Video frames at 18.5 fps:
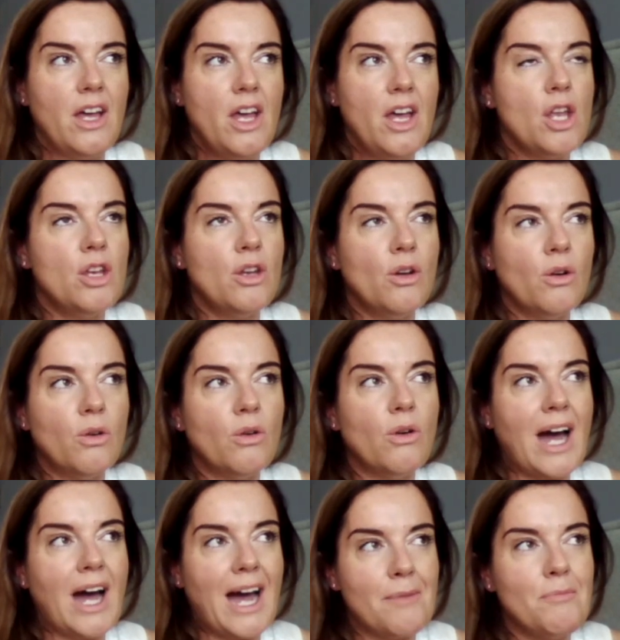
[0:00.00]
No,
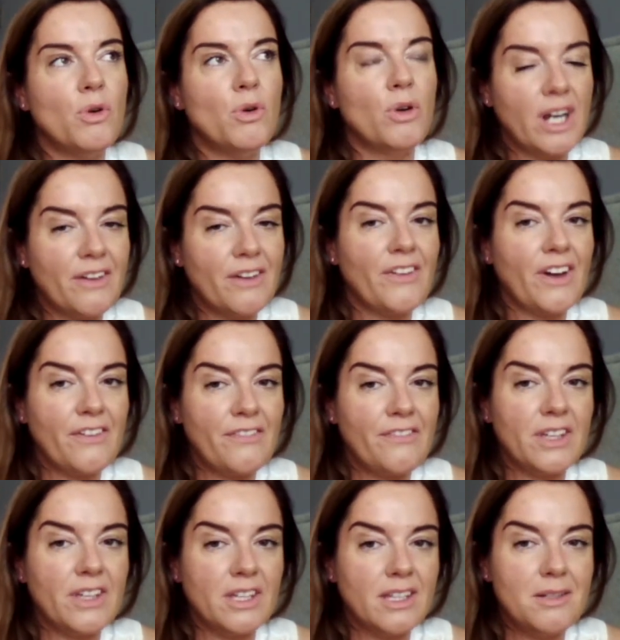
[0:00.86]
I'm more of a
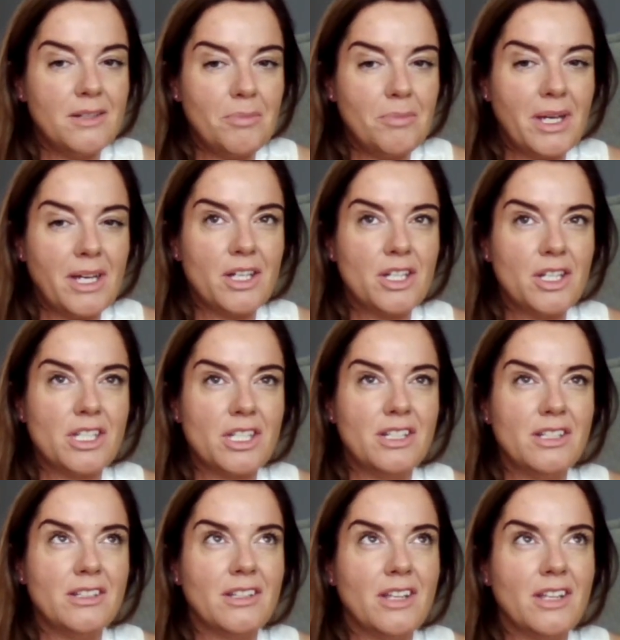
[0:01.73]
feeling
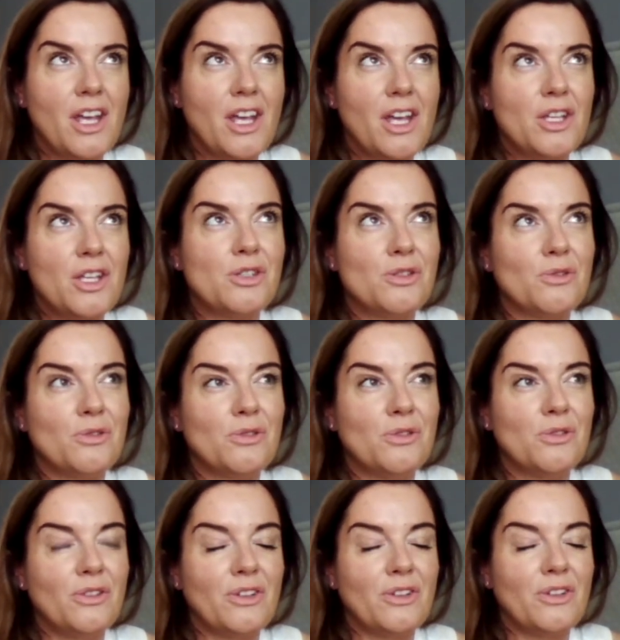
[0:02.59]
person.
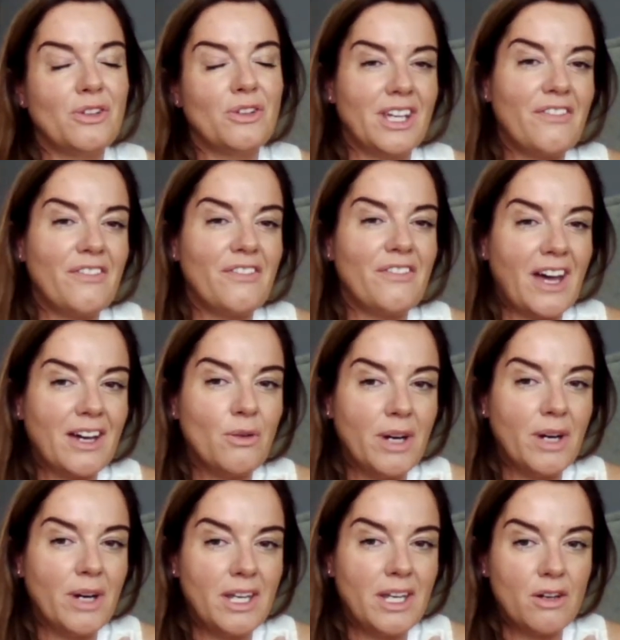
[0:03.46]
So like if I
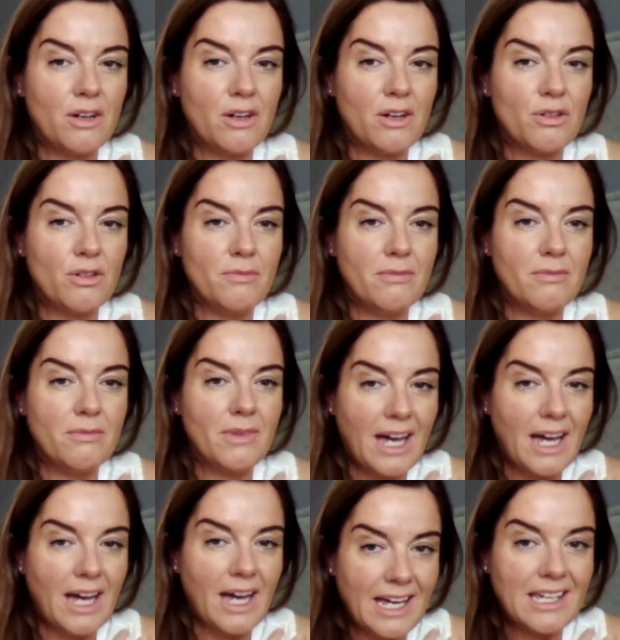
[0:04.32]
go into a
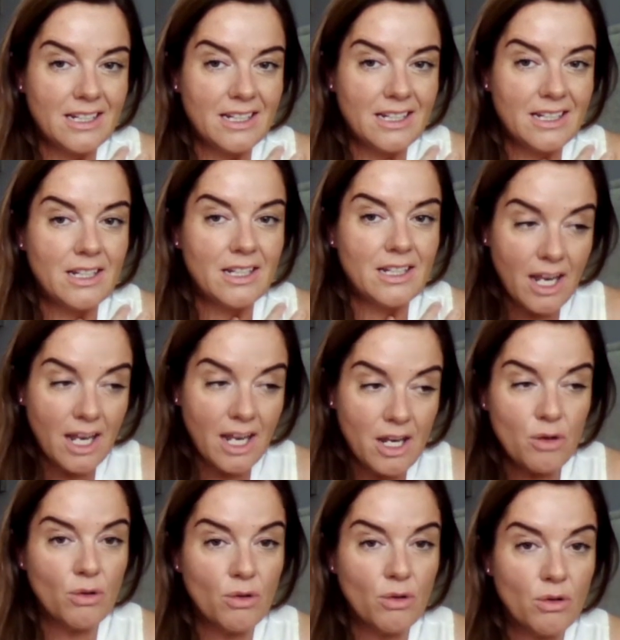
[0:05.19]
room, I
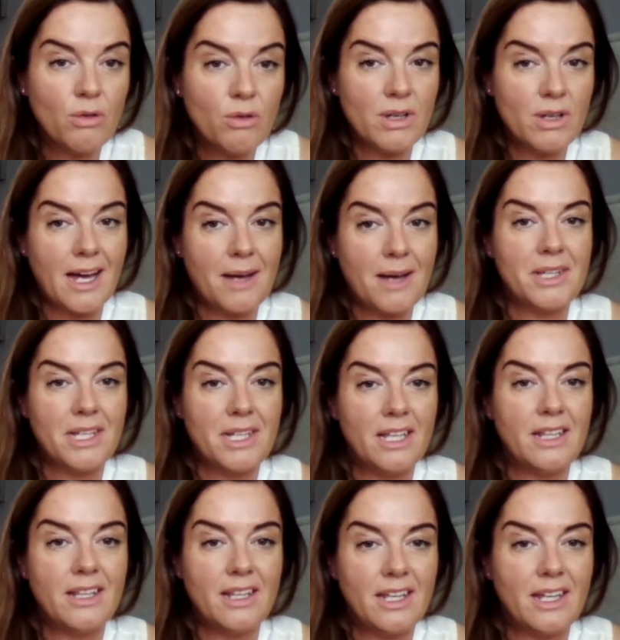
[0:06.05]
know what's
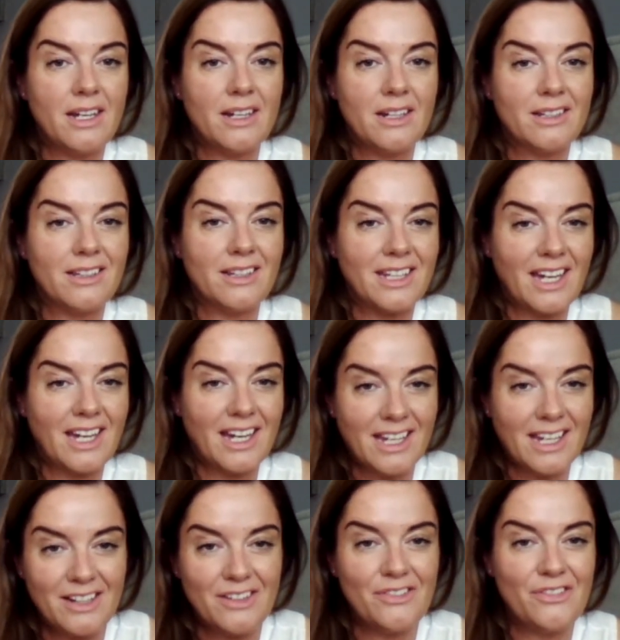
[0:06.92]
happening in there. Like
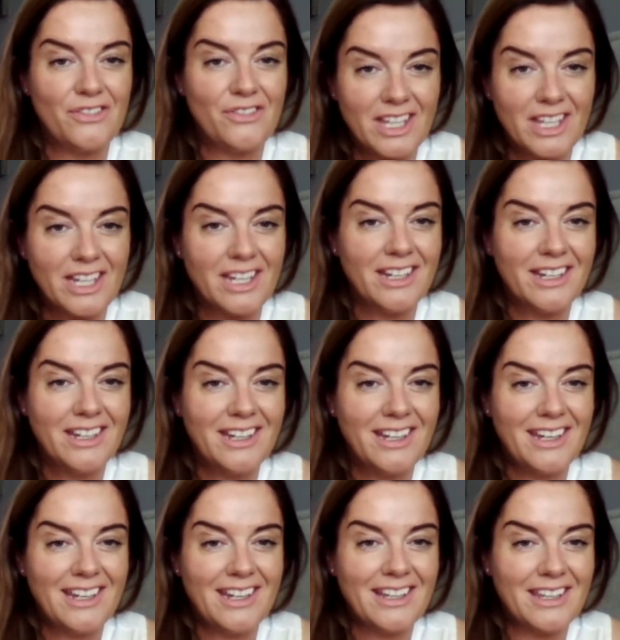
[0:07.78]
I can feel it,
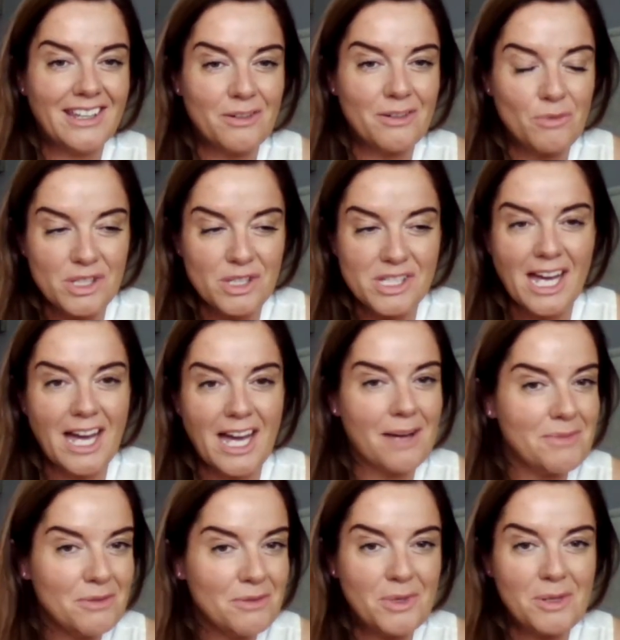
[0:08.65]
like what's happening
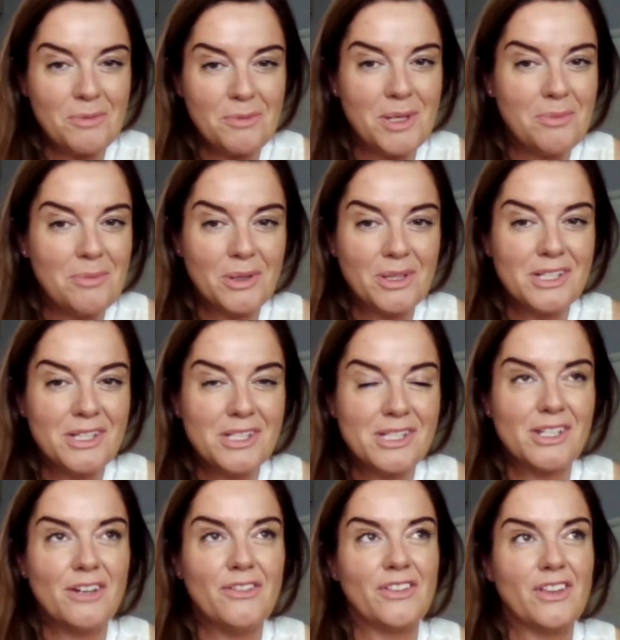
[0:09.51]
with people and
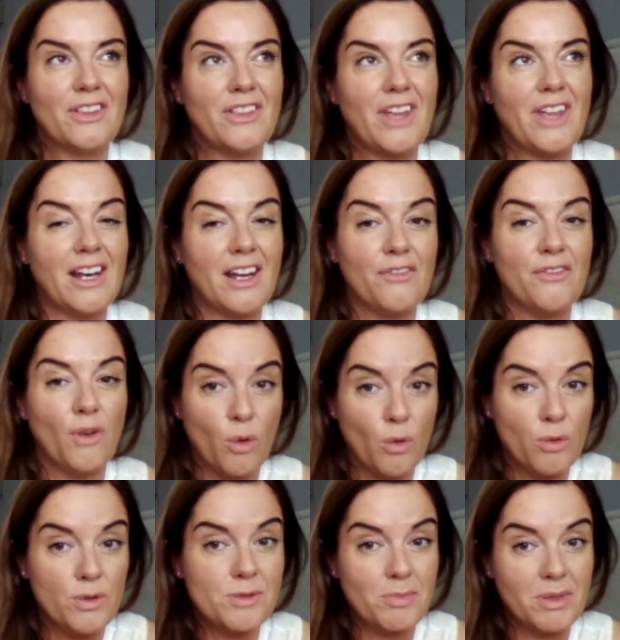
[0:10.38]
stuff like that. And I've
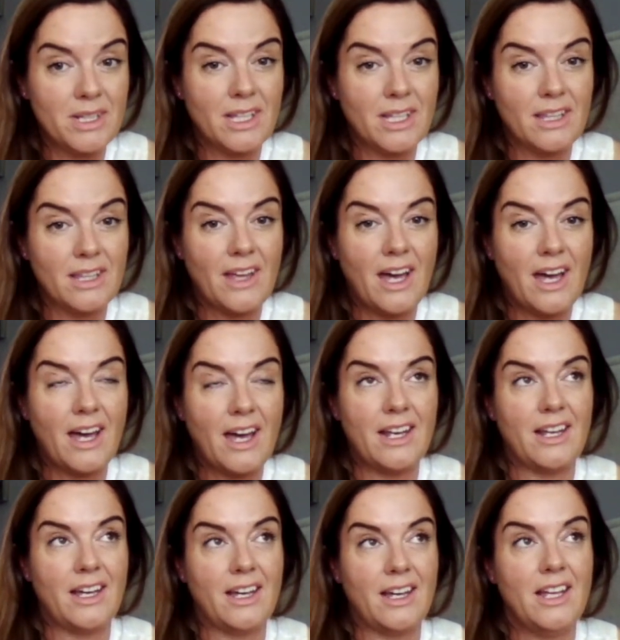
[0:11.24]
always been like that.
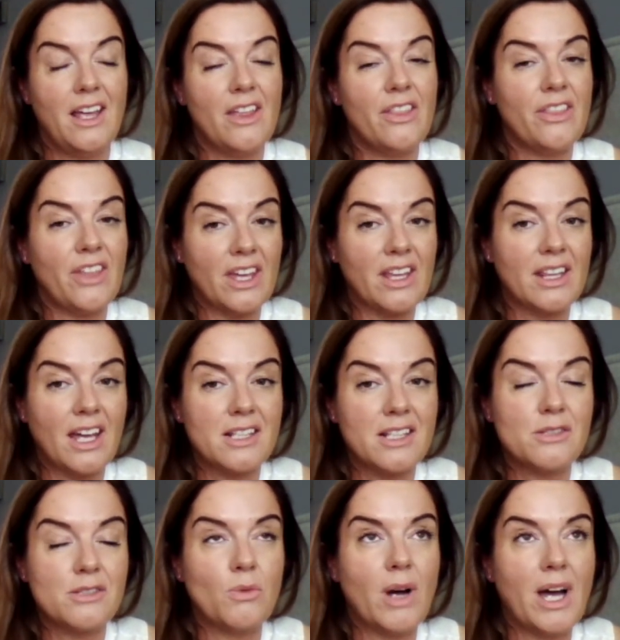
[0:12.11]
And I think
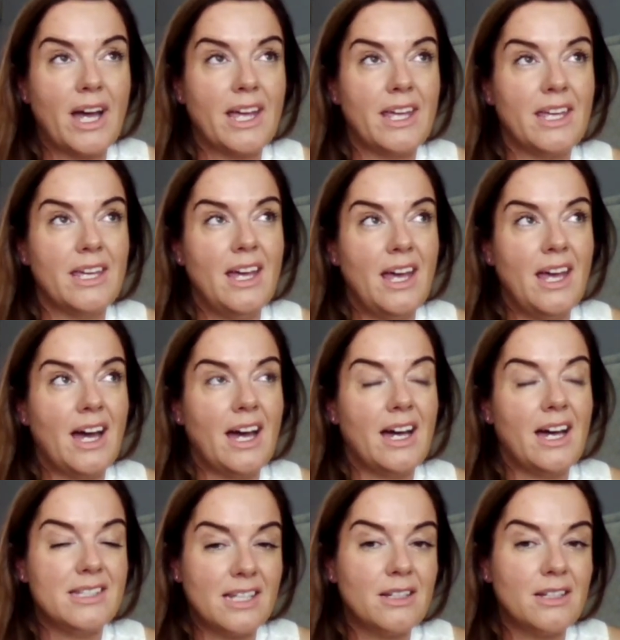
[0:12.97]
that's why
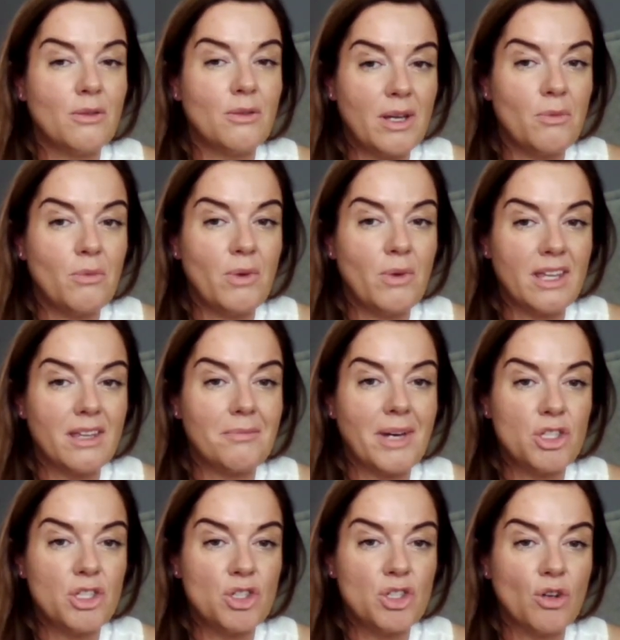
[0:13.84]
I did quite well in
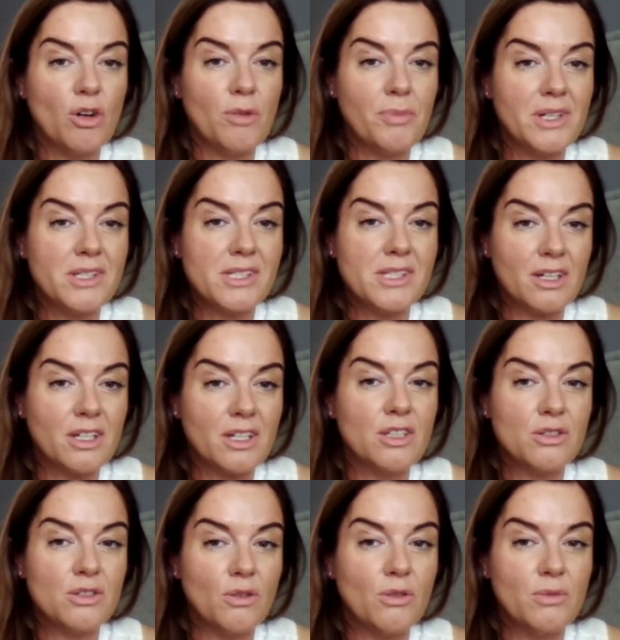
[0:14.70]
my job, because I
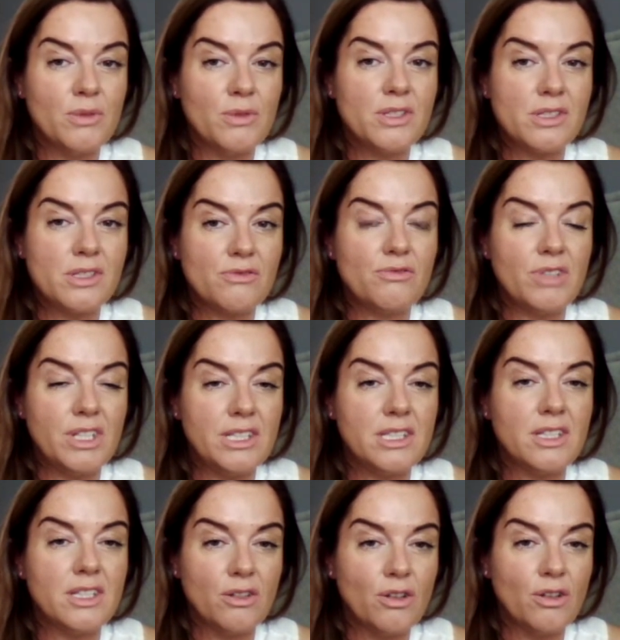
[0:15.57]
could always
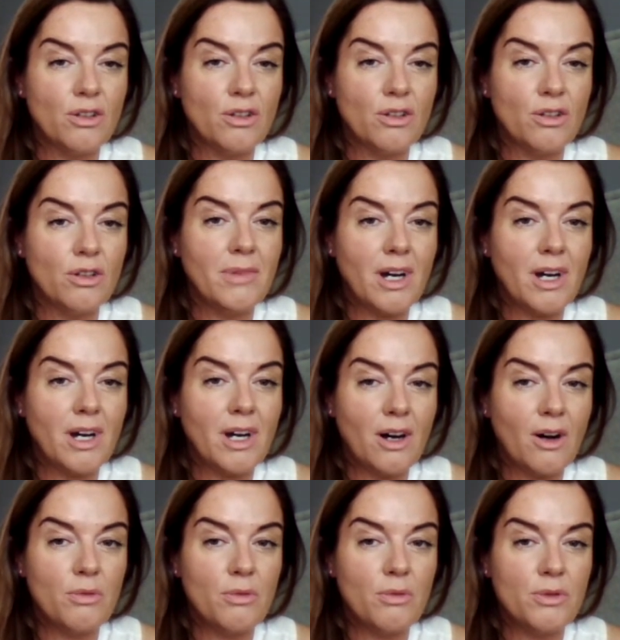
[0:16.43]
read the room.
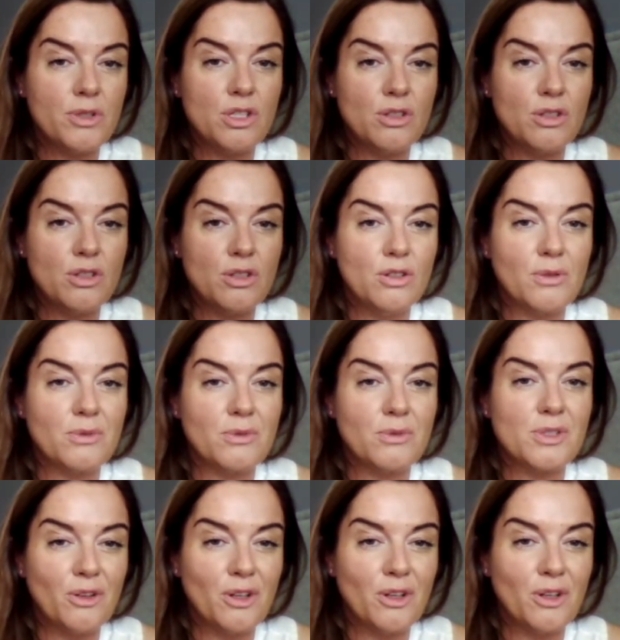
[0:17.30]
I always knew what
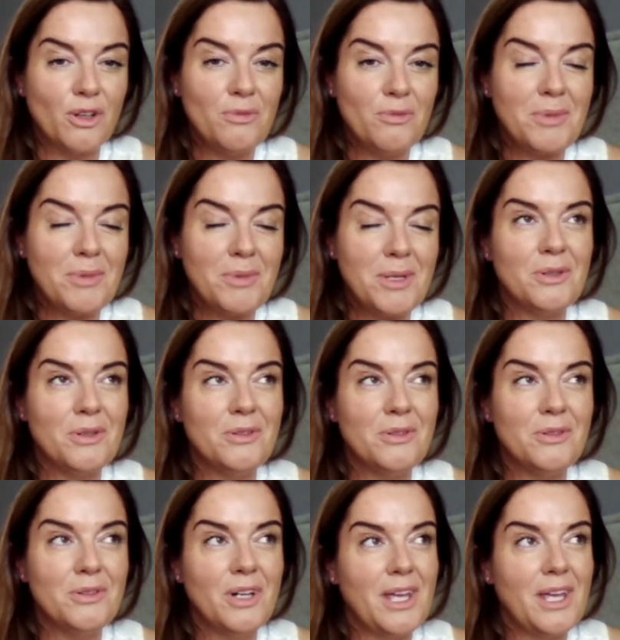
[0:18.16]
was going on with
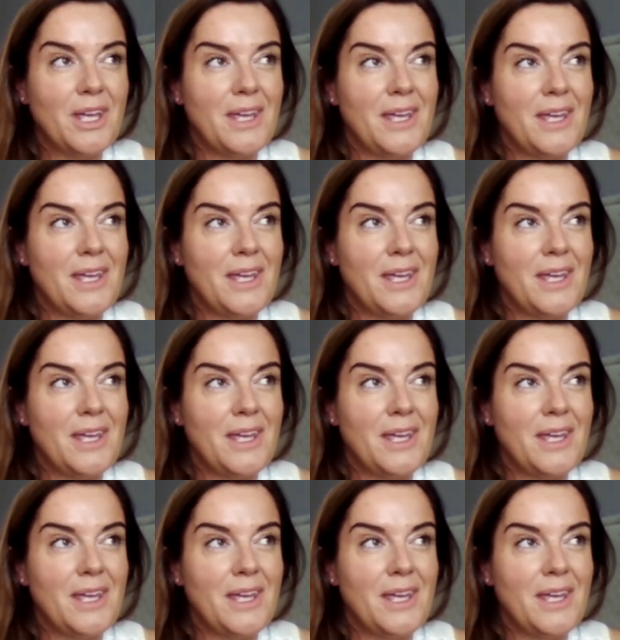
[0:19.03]
people.